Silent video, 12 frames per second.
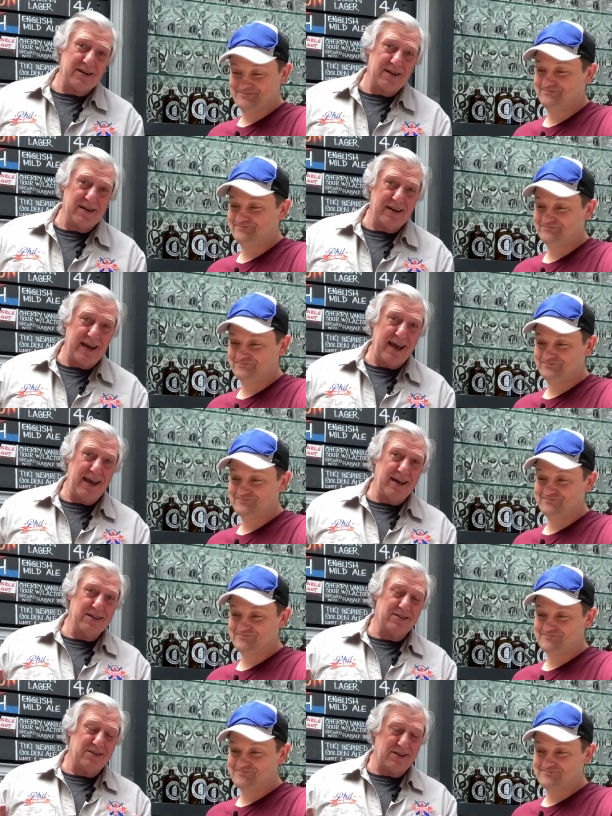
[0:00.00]
Speaker 1: uh,
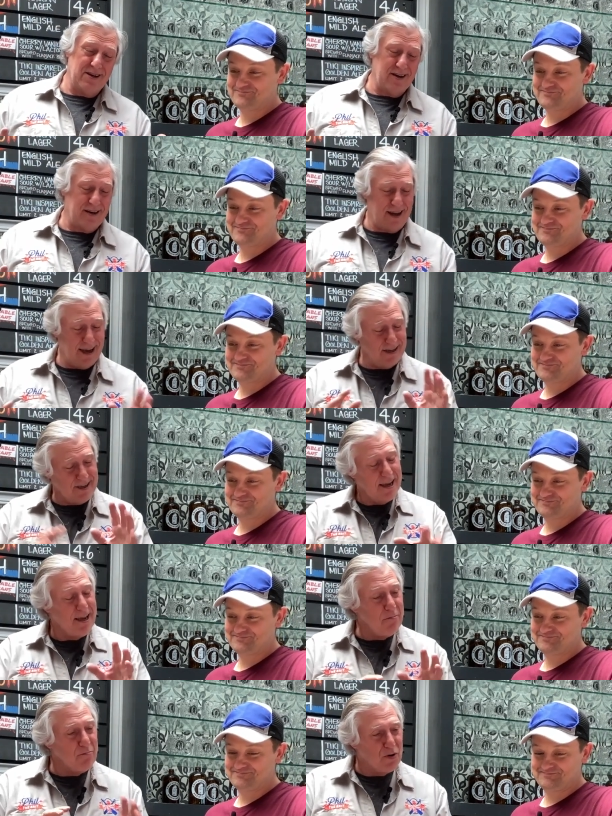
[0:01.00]
as uh, he's
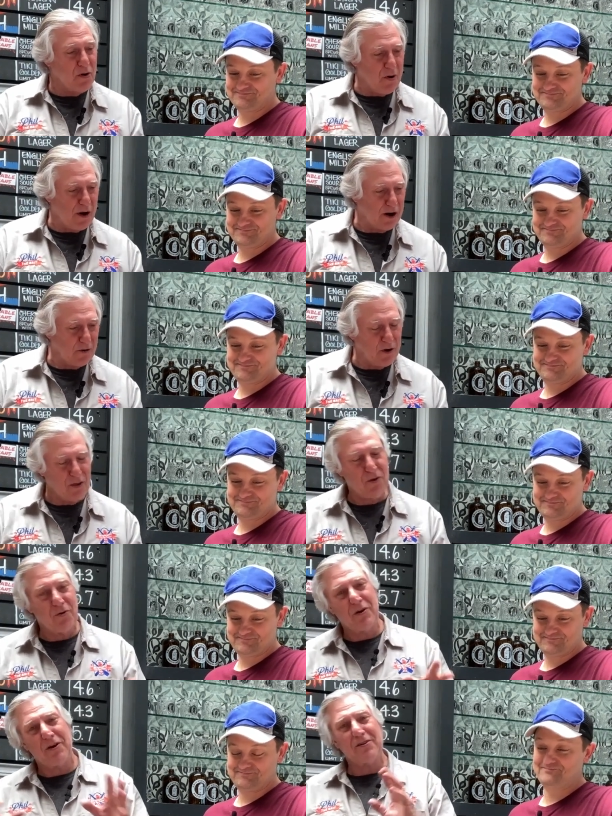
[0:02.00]
here brewing, we
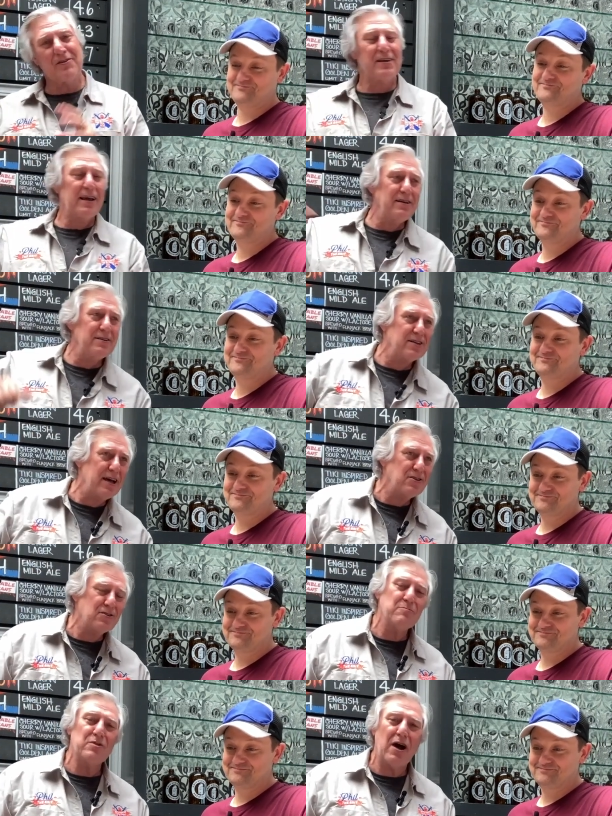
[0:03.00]
thought he'd get and take
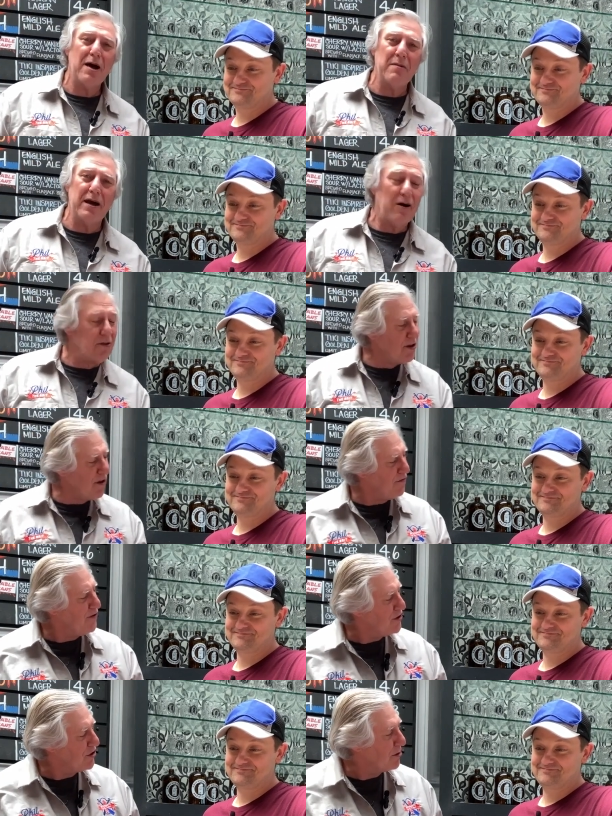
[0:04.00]
some time out. I think you
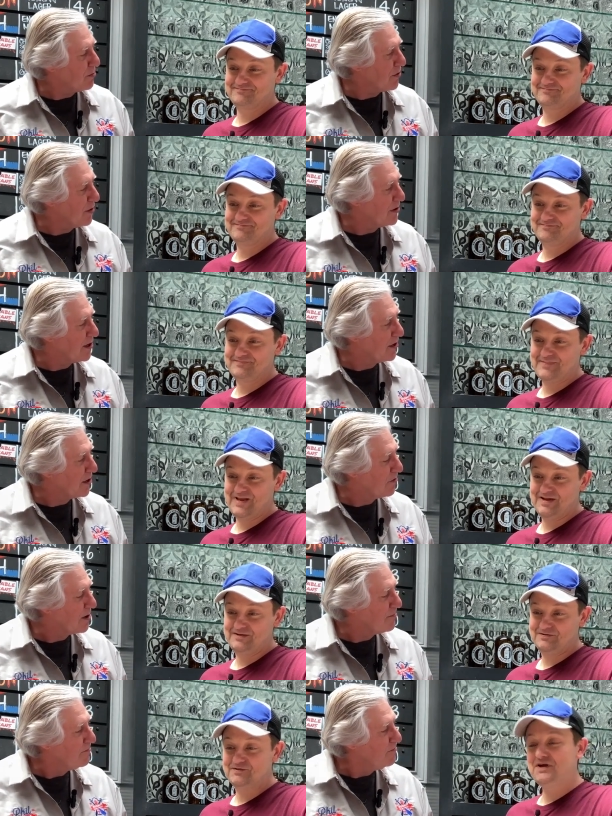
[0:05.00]
finished your brewing day there,
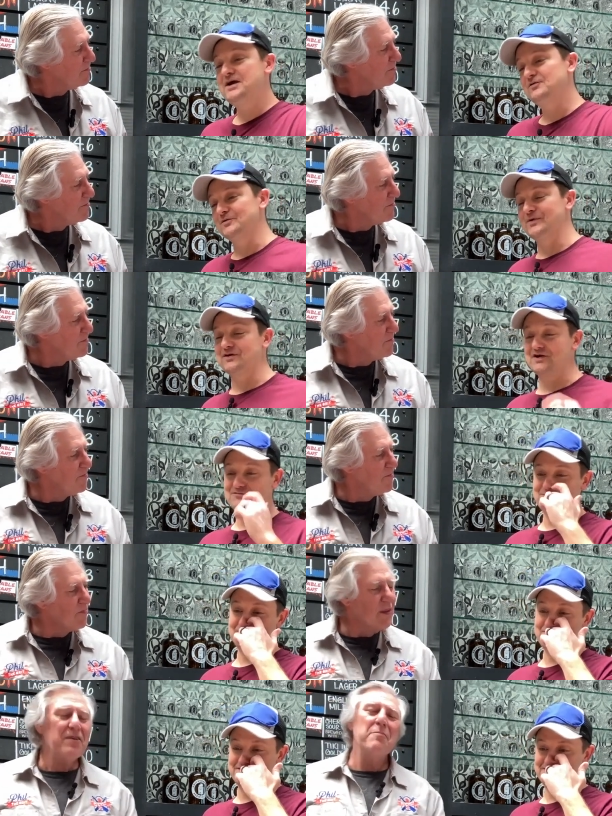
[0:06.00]
right?
Speaker 2: Yeah, we're about
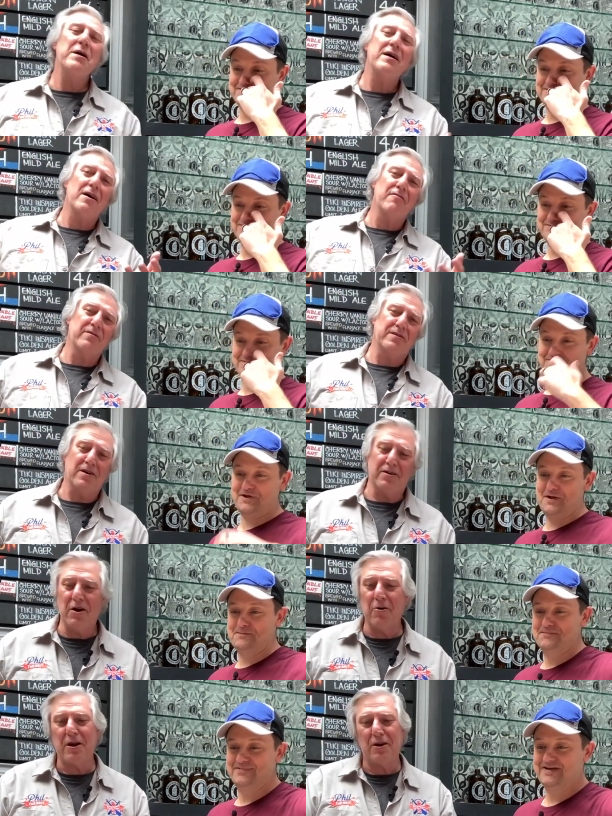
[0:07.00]
halfway done.
Speaker 1: You're about halfway done.
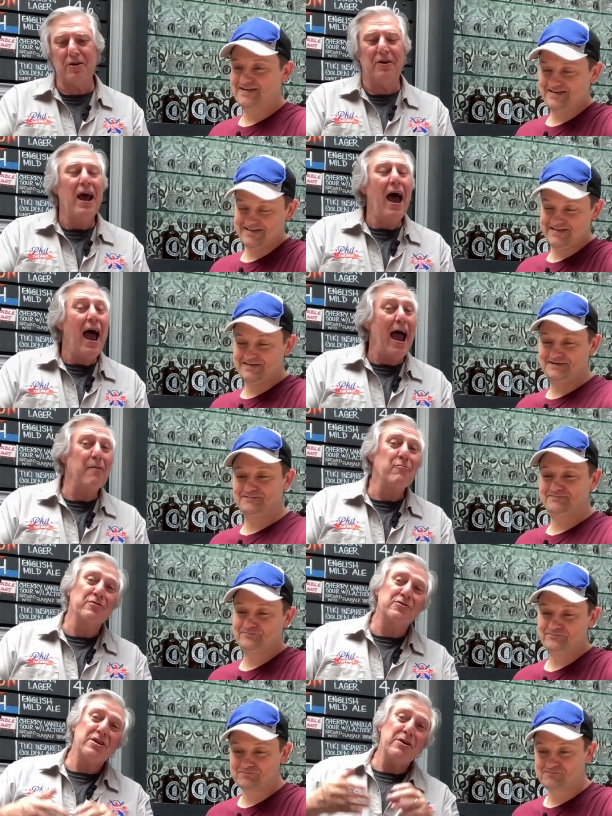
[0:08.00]
Yeah. Okay, good. And
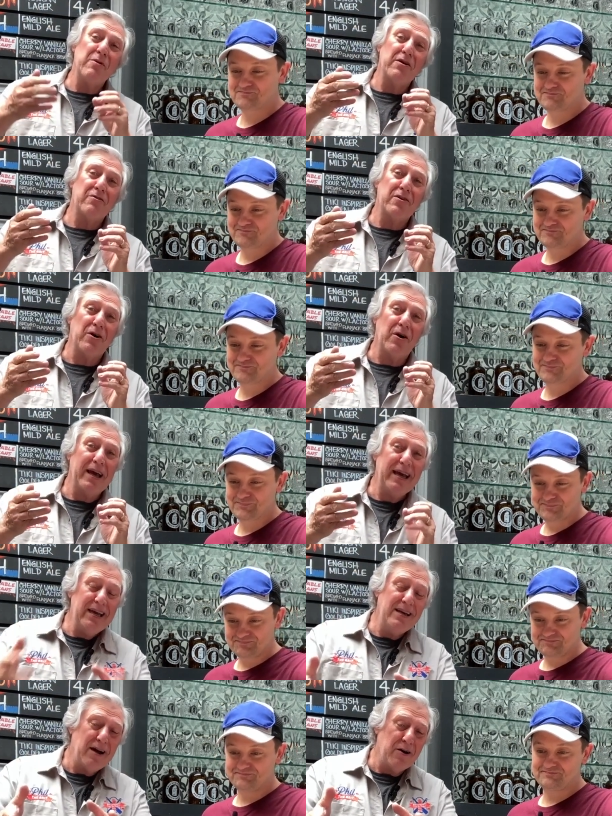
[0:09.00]
we'll see whether or not
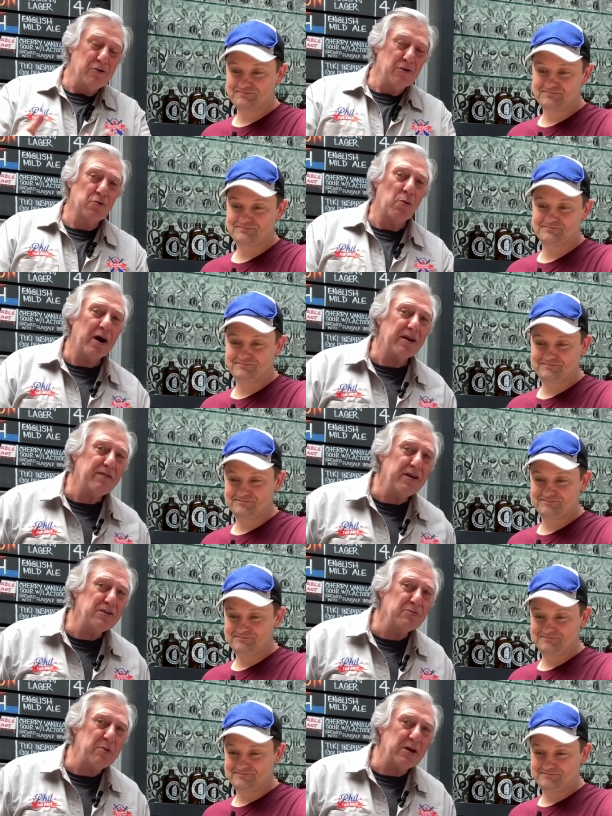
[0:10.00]
he knows one of
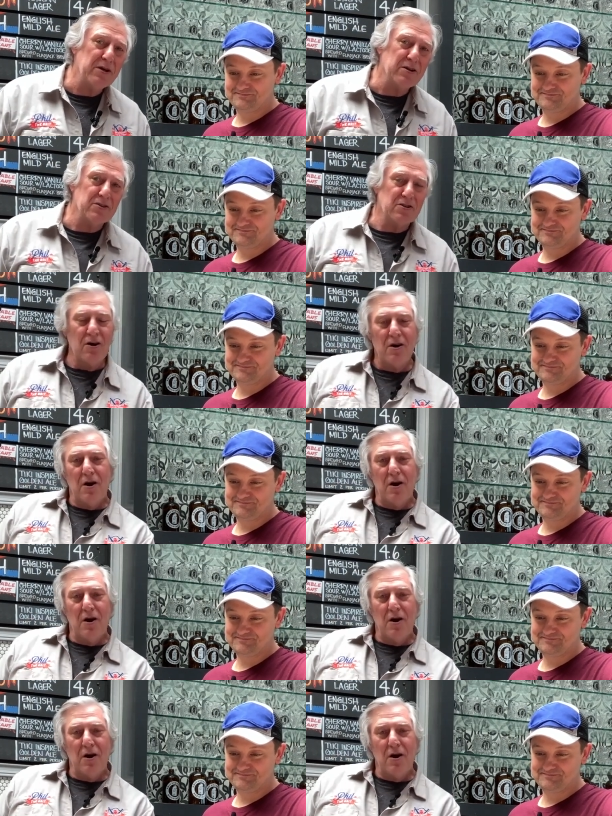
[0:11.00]
his beers